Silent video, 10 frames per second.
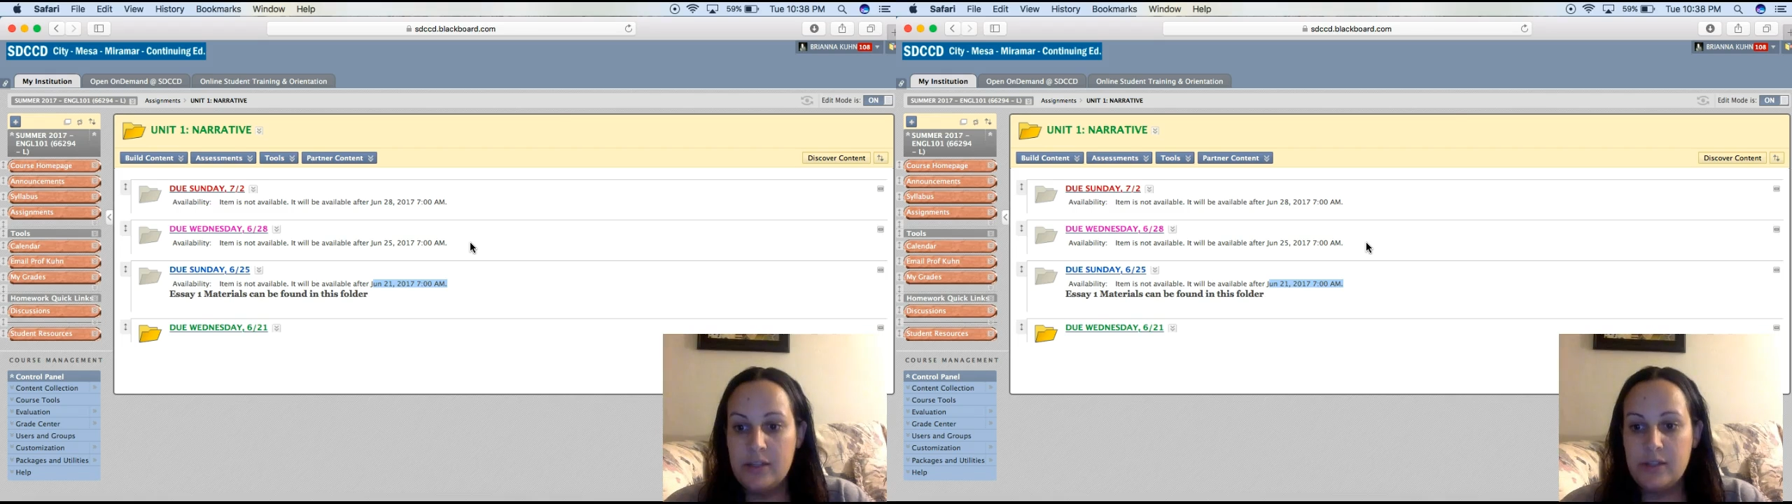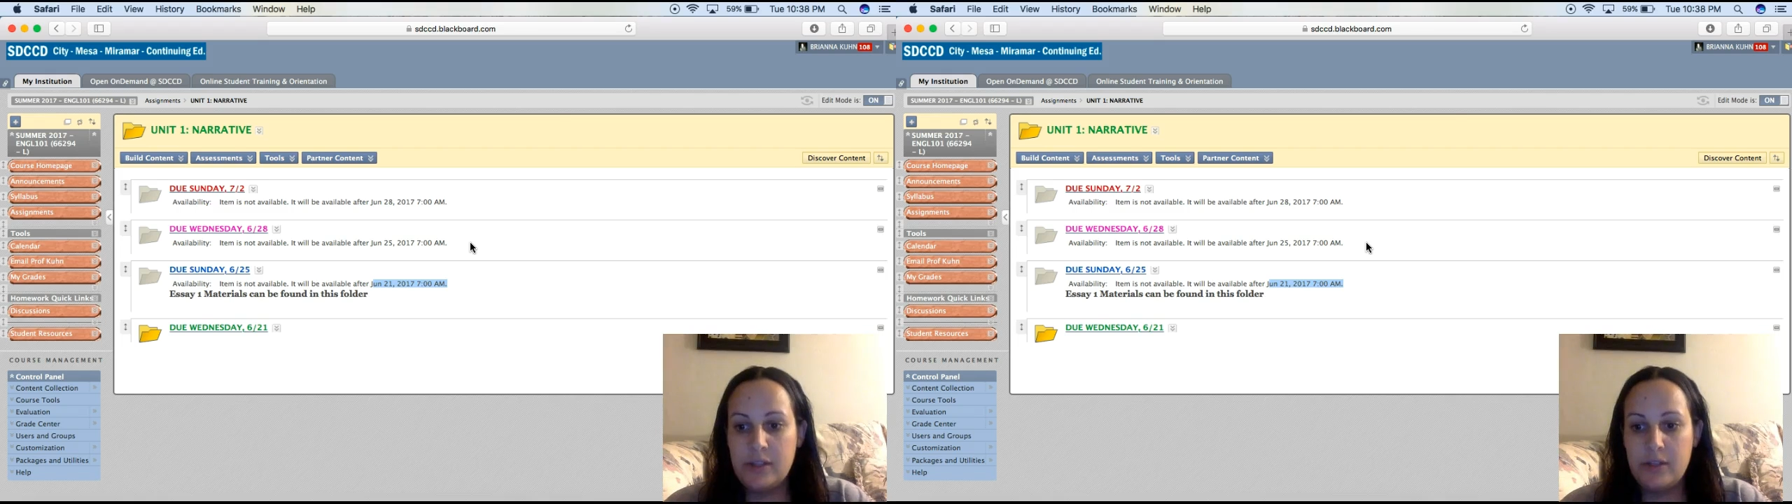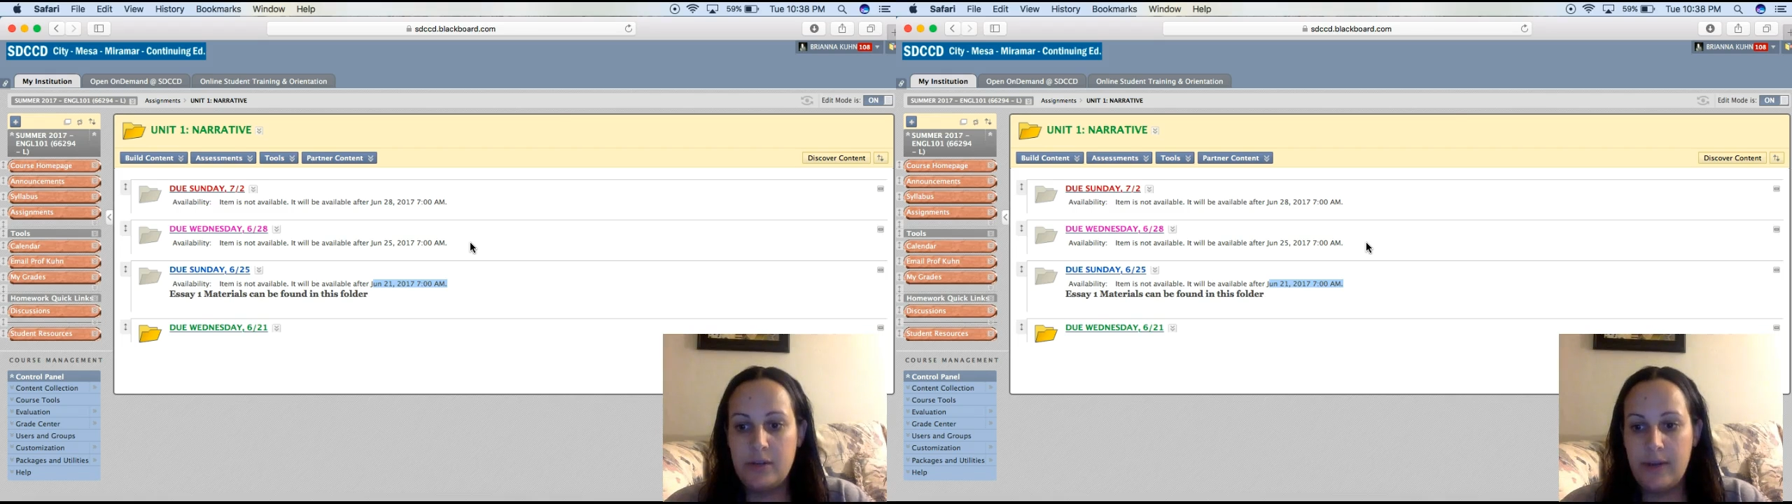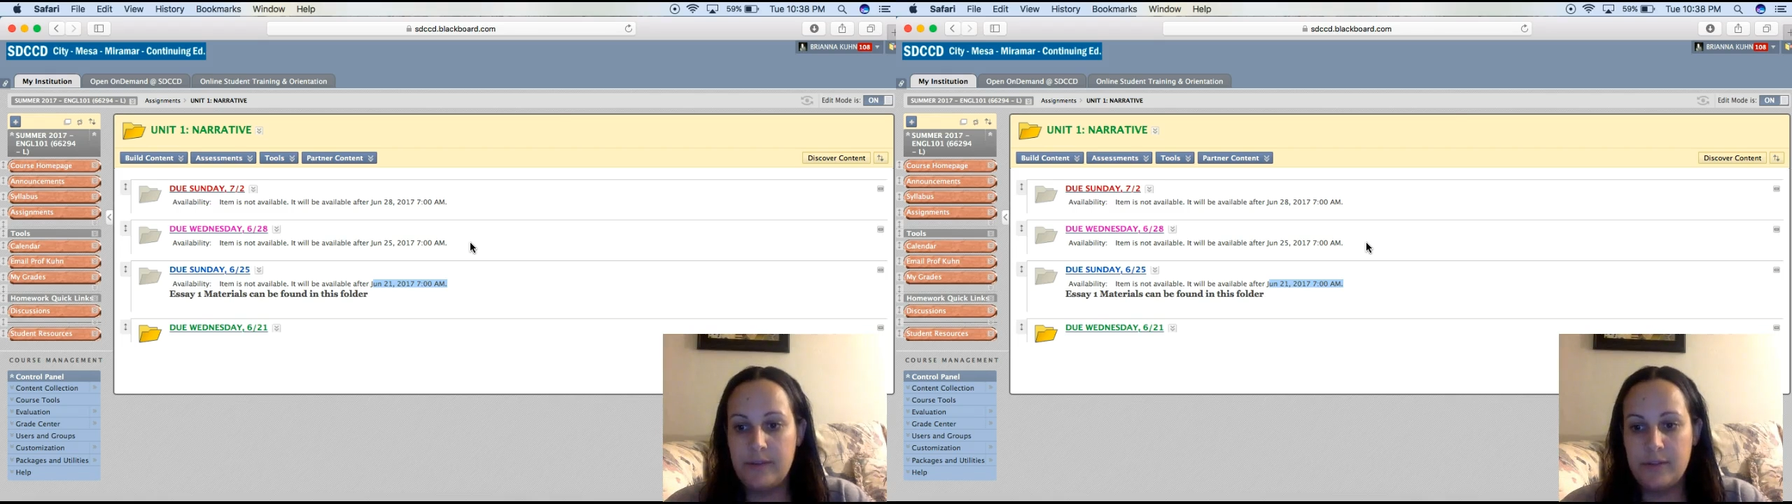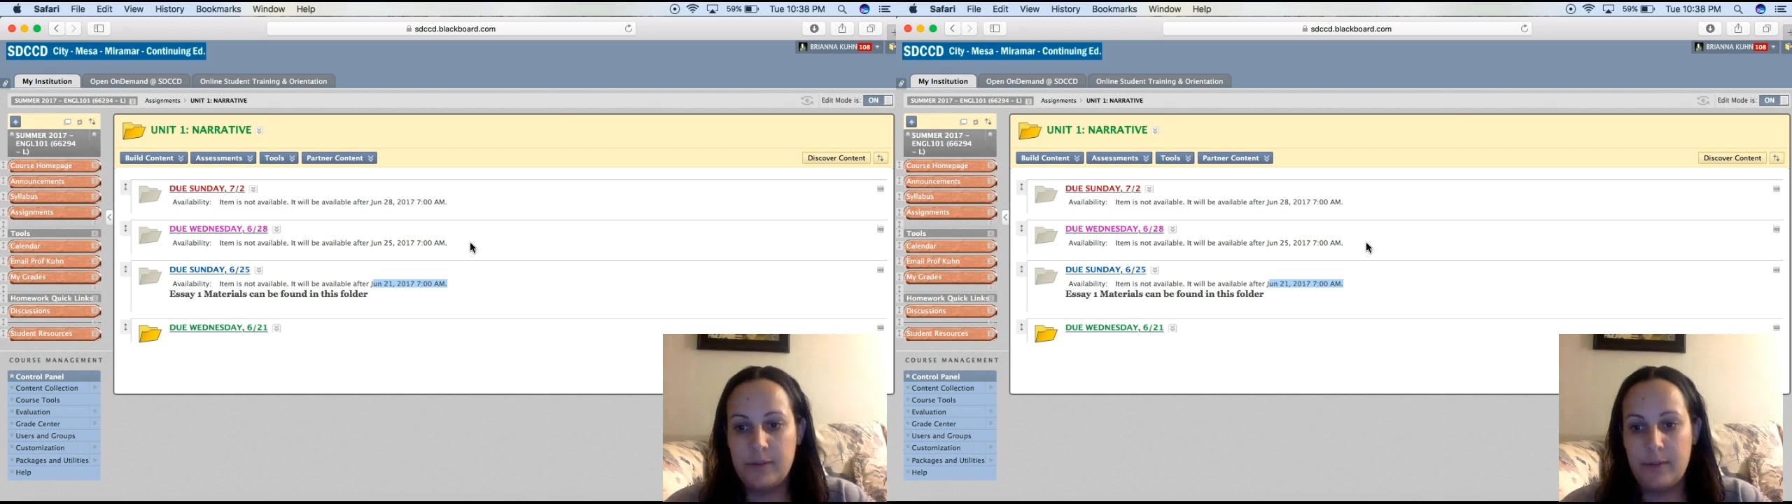so you don't
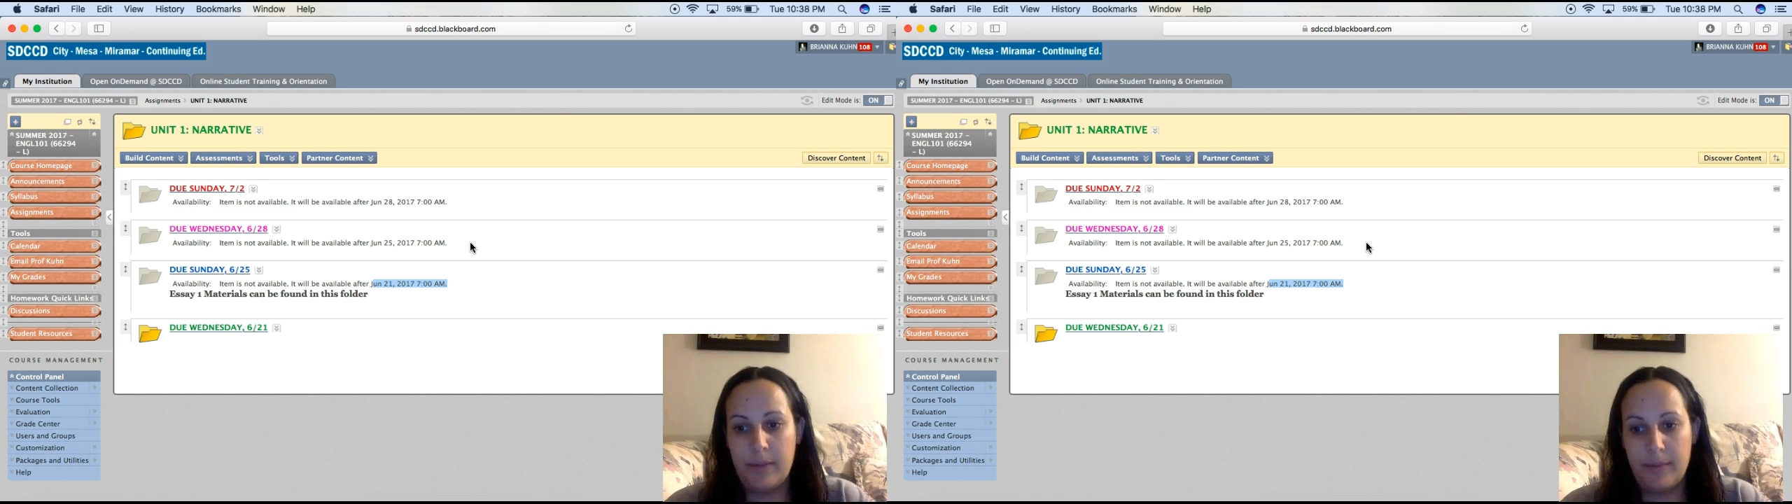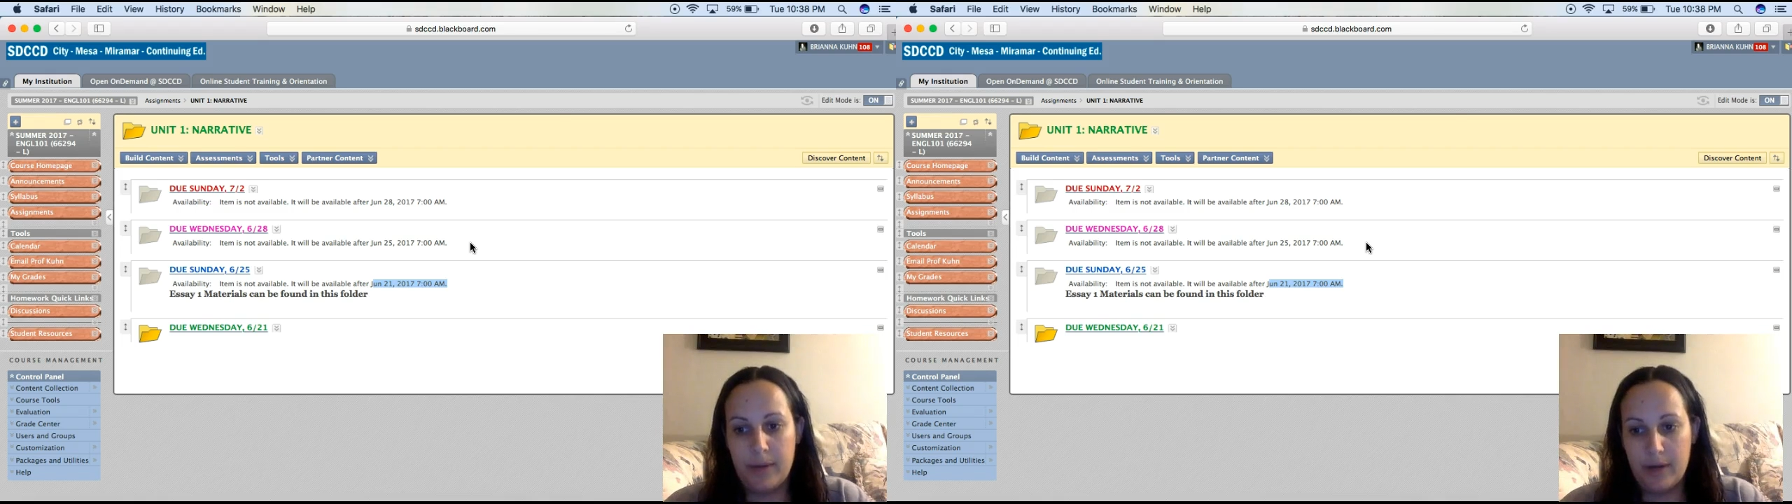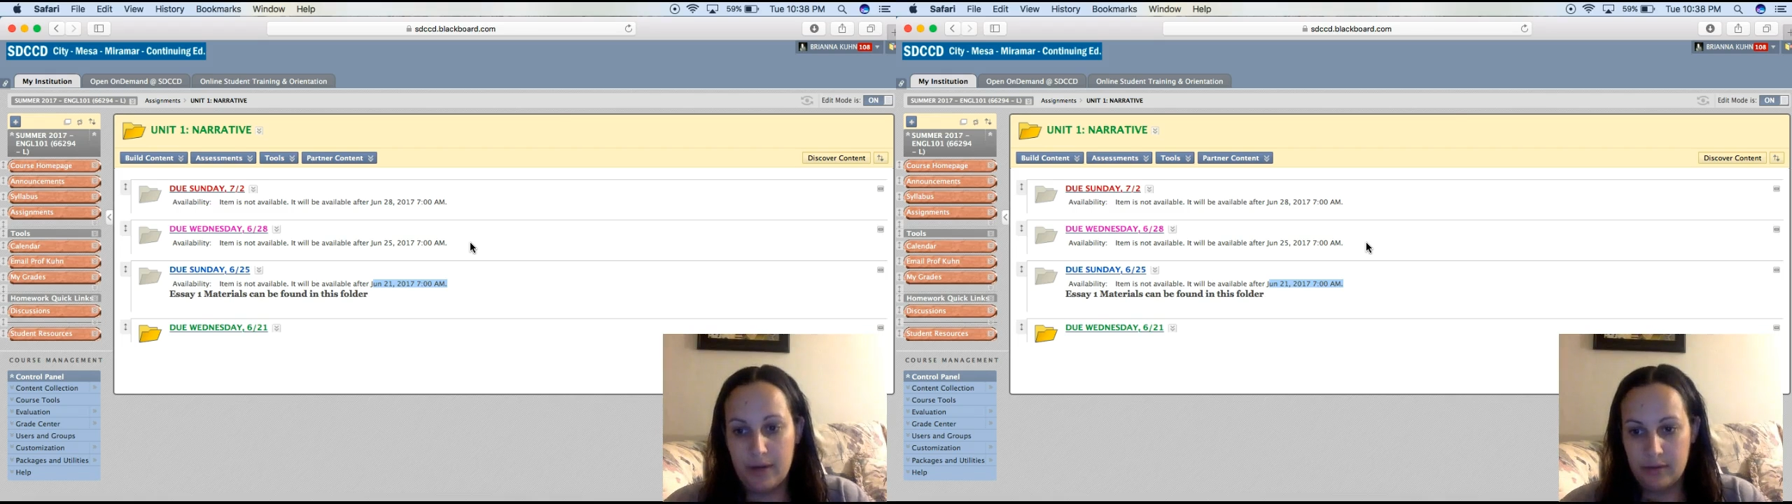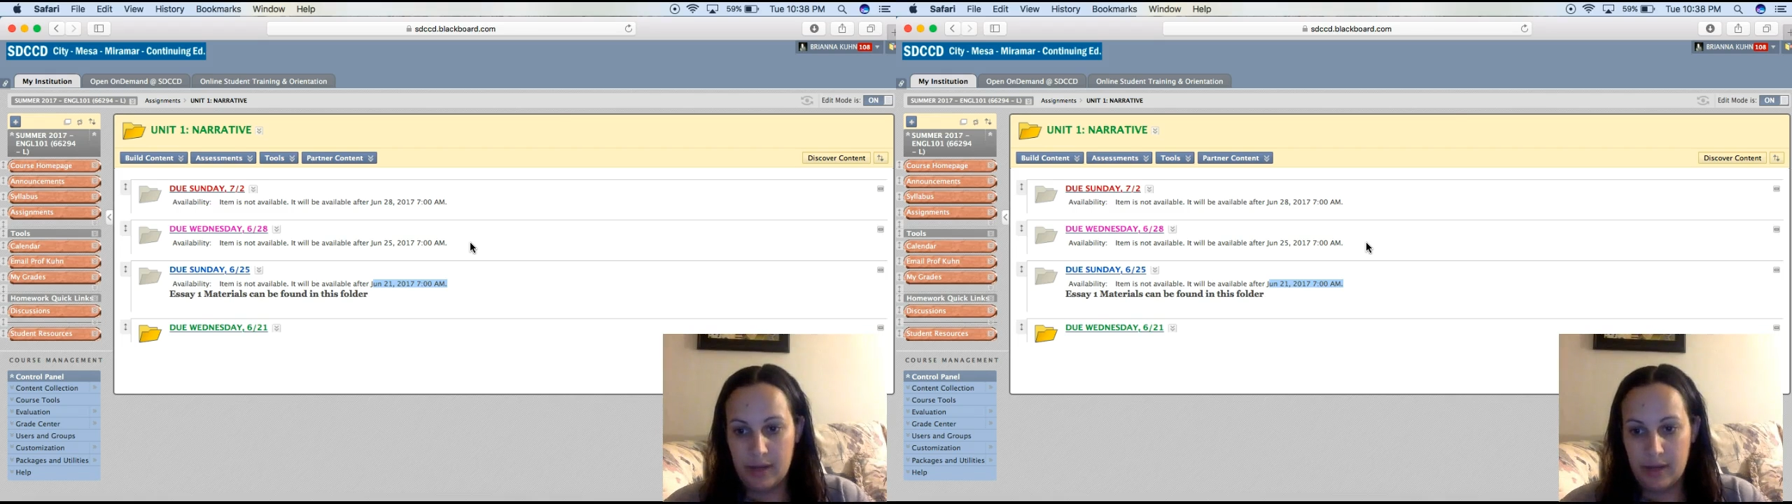have to remember